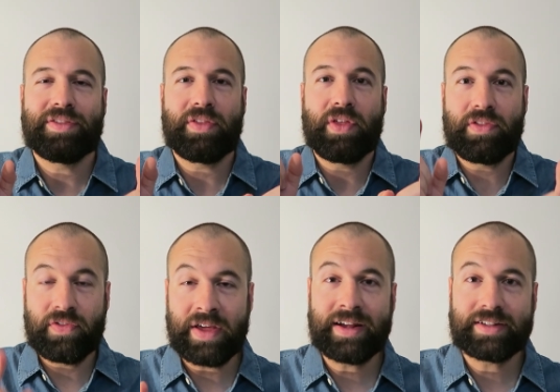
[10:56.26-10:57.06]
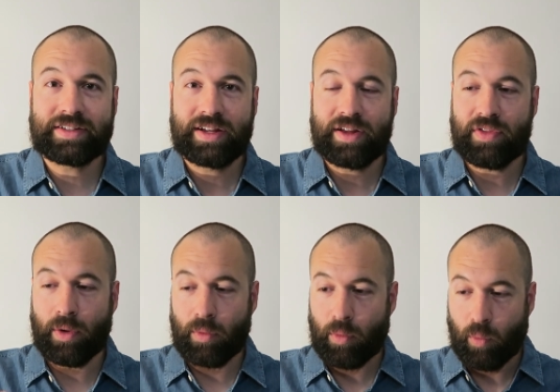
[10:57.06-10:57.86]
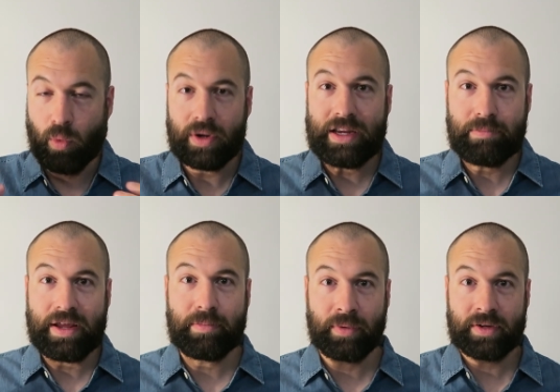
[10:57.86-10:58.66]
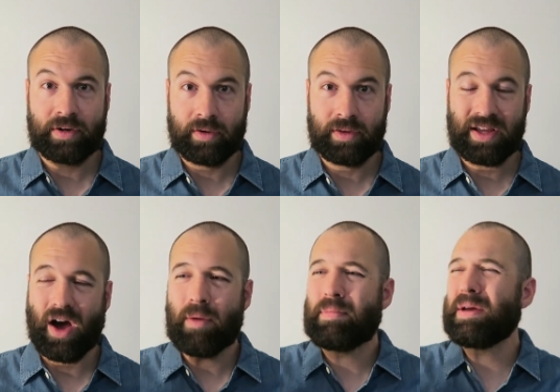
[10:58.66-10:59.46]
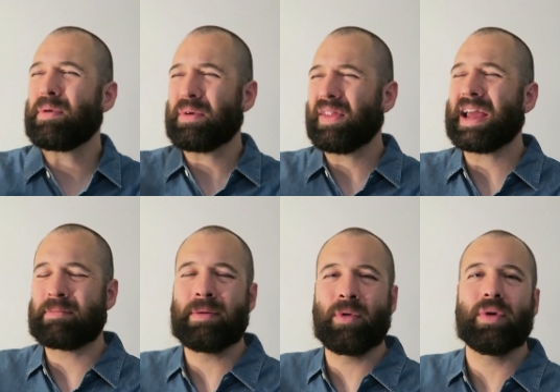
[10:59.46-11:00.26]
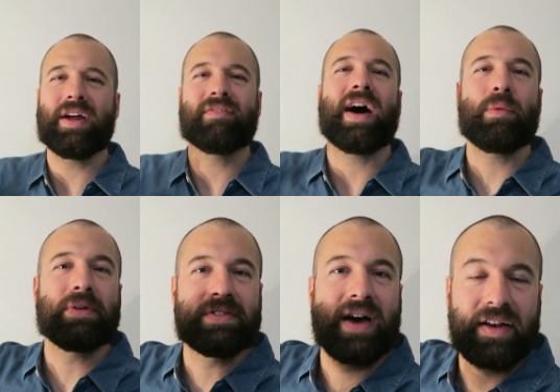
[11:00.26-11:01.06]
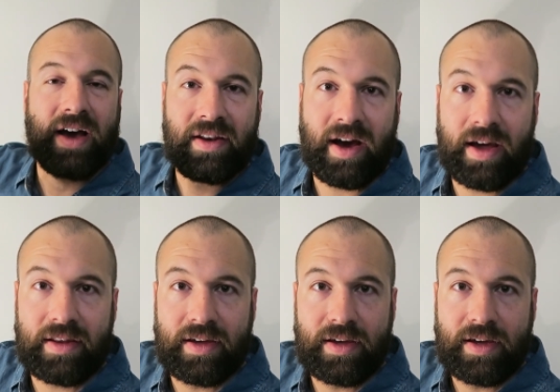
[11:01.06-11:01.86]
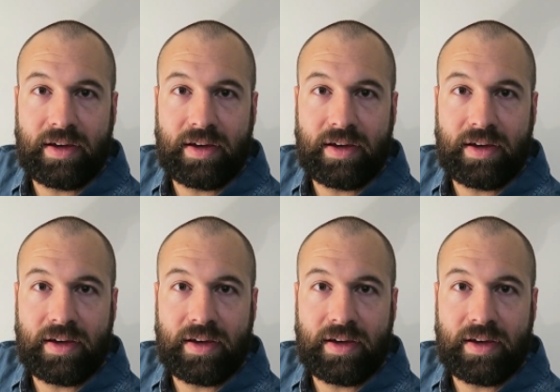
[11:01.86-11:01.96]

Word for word: that the things that worry people internally, people would like me more if I was dot, dot, dot.